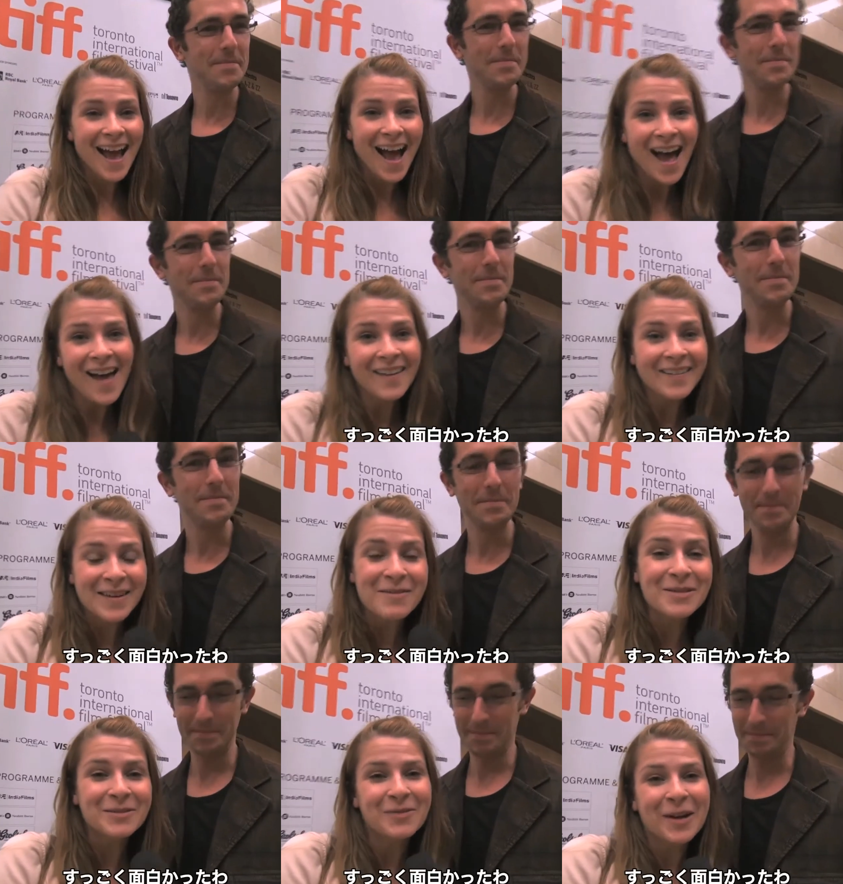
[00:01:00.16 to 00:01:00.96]
Speaker 1: Oh, it
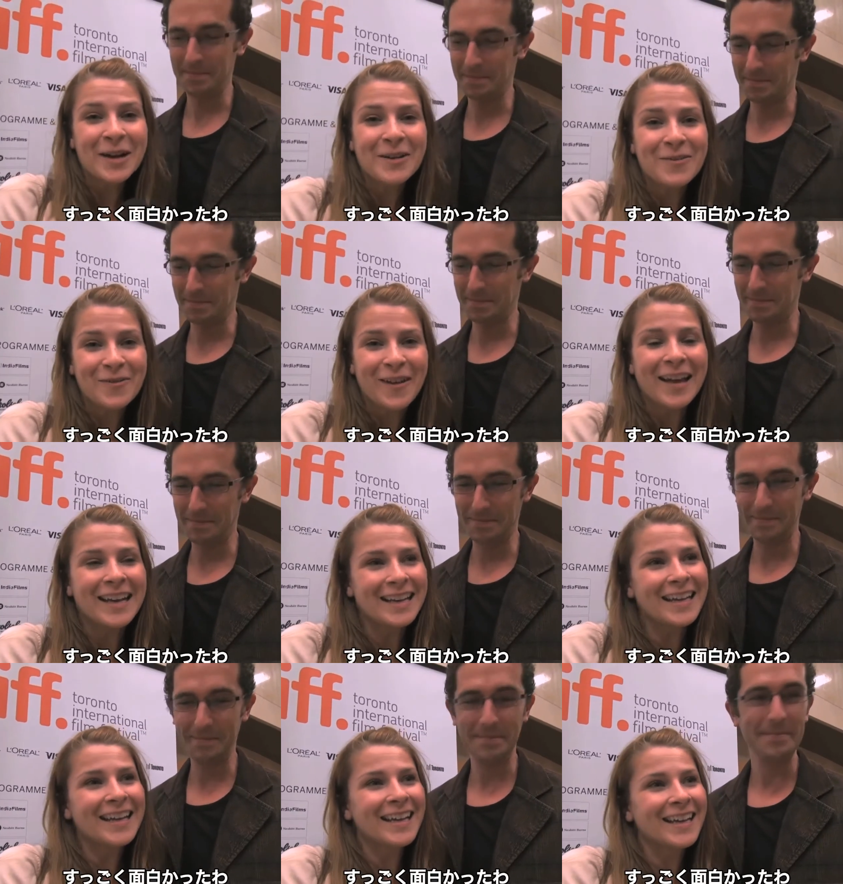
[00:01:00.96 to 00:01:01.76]
was very
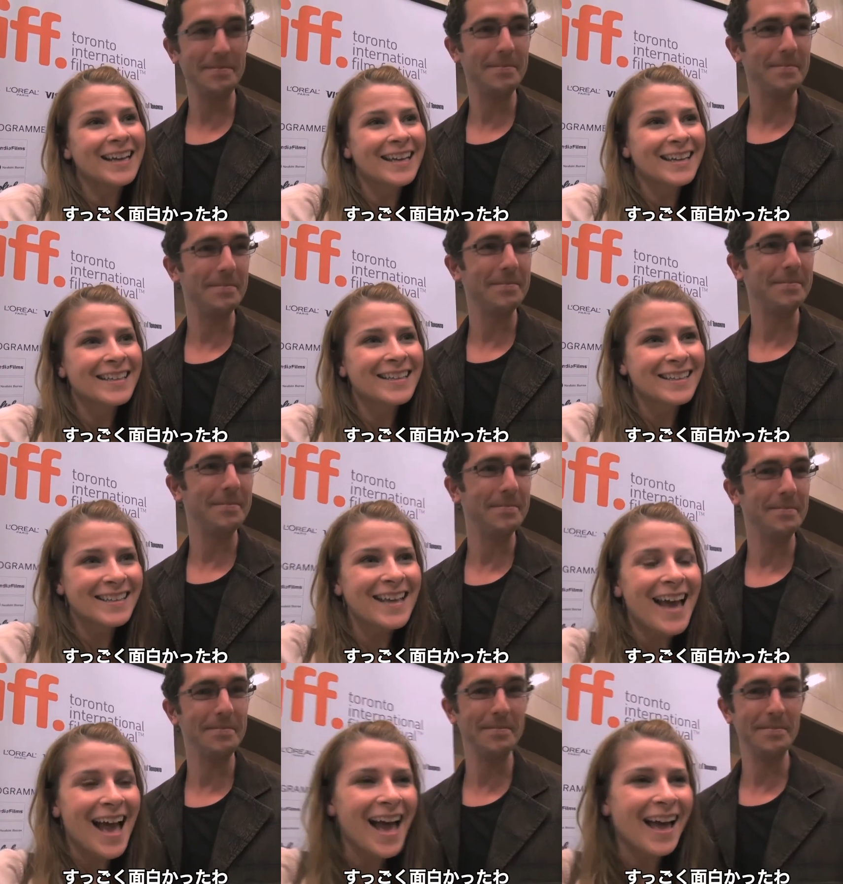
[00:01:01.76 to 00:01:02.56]
funny.
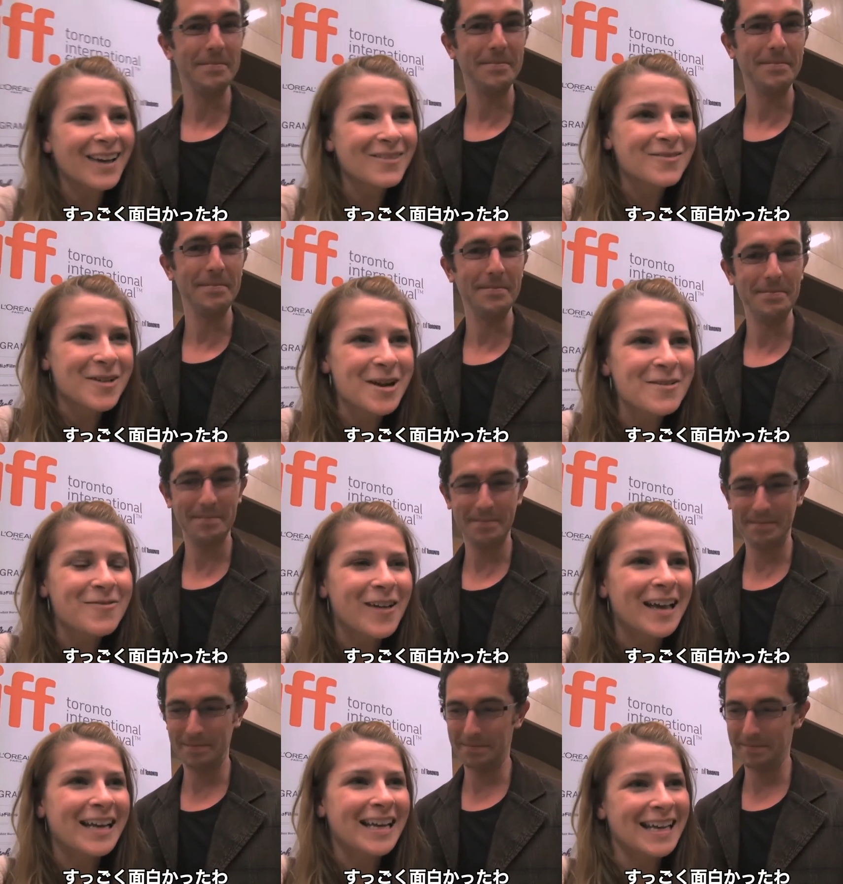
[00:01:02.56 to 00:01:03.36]
Yeah, very
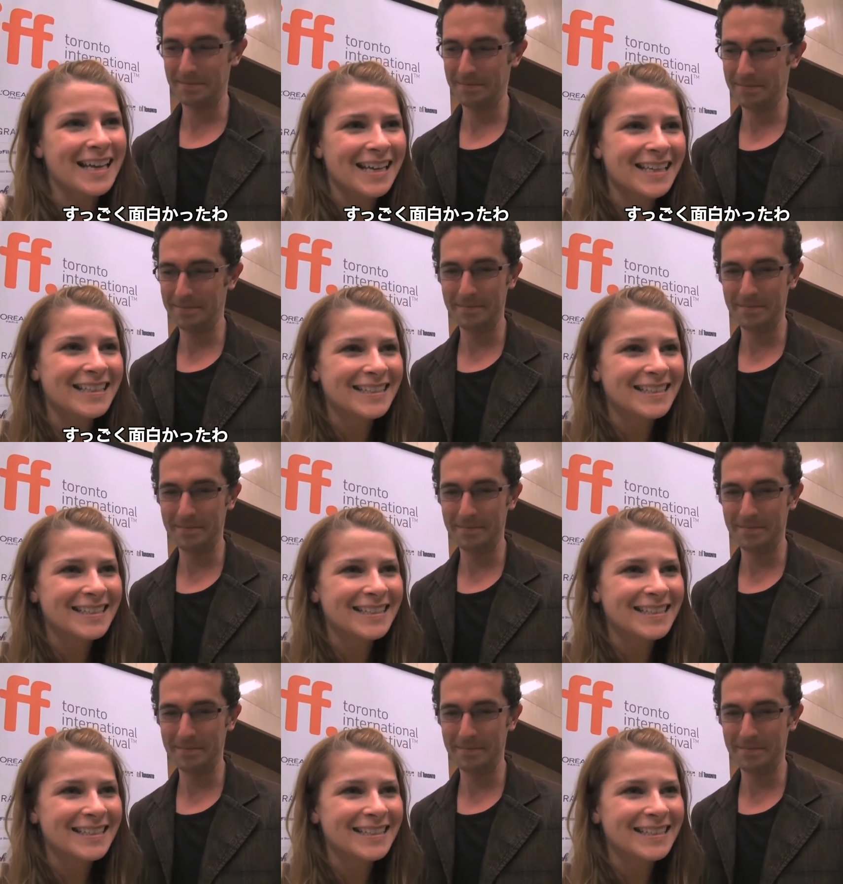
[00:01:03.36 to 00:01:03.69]
funny.